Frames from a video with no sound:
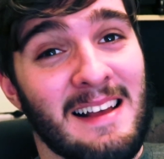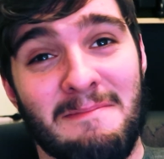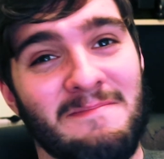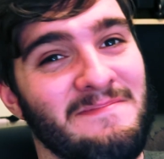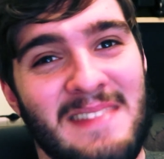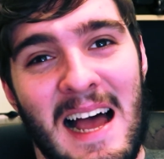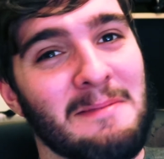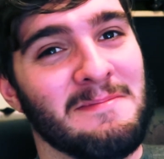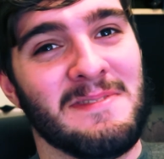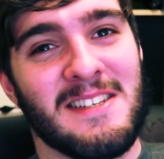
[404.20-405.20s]

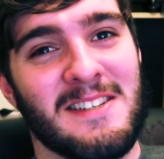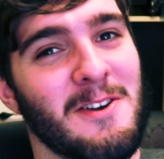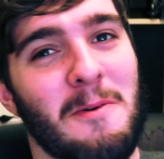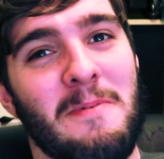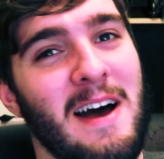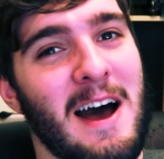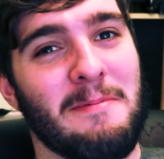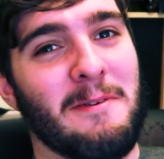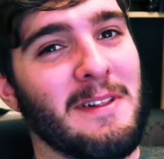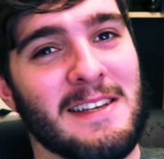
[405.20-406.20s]
I'm super
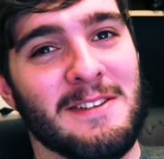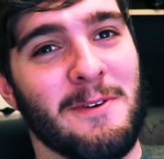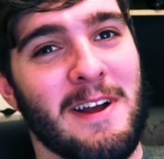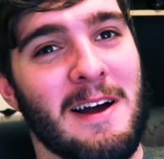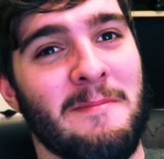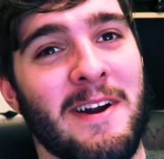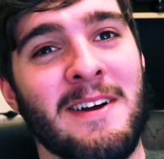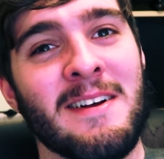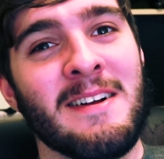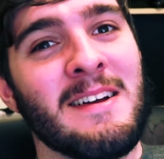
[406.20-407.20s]
happy with this new camera.
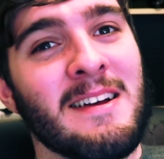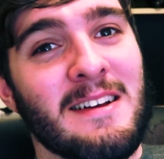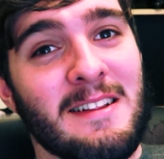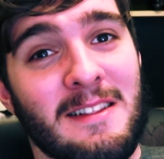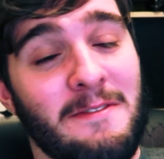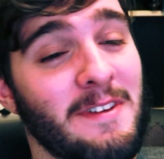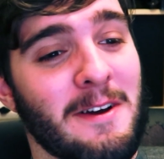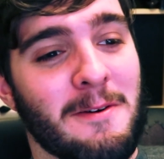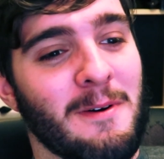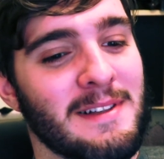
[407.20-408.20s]
The
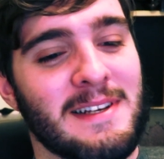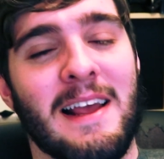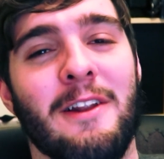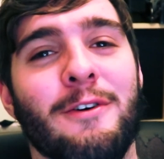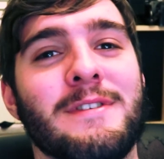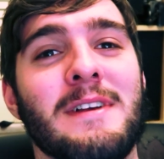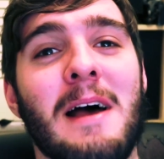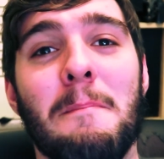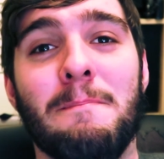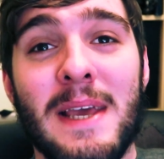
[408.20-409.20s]
video quality looks
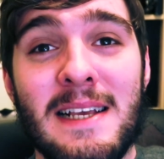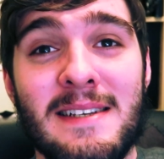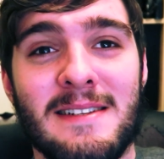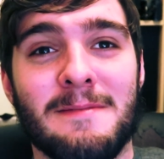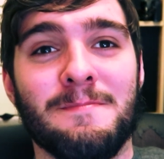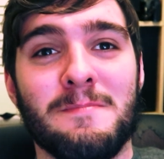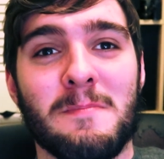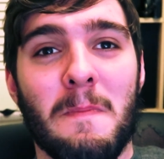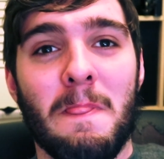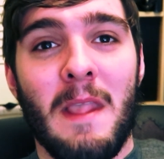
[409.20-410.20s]
a beast.
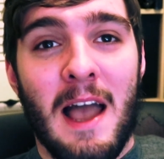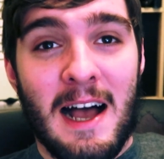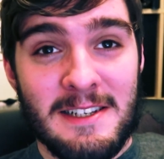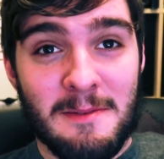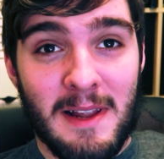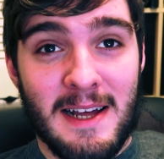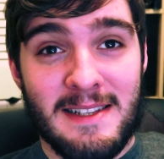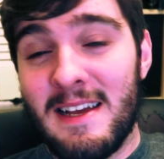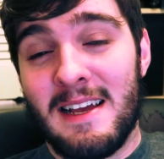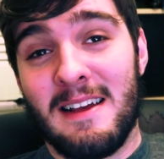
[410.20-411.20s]

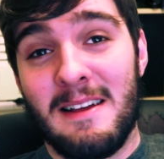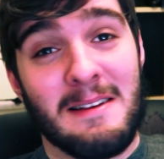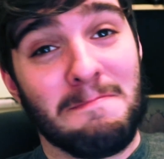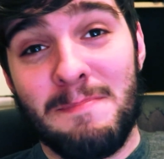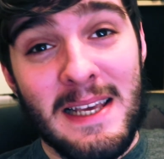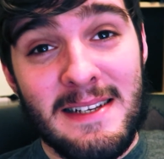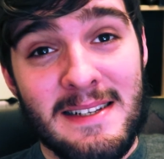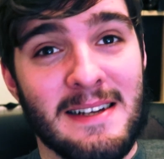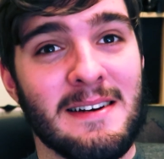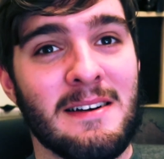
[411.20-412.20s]
Hasselblad,
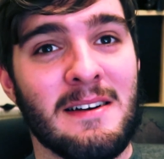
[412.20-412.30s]
beast.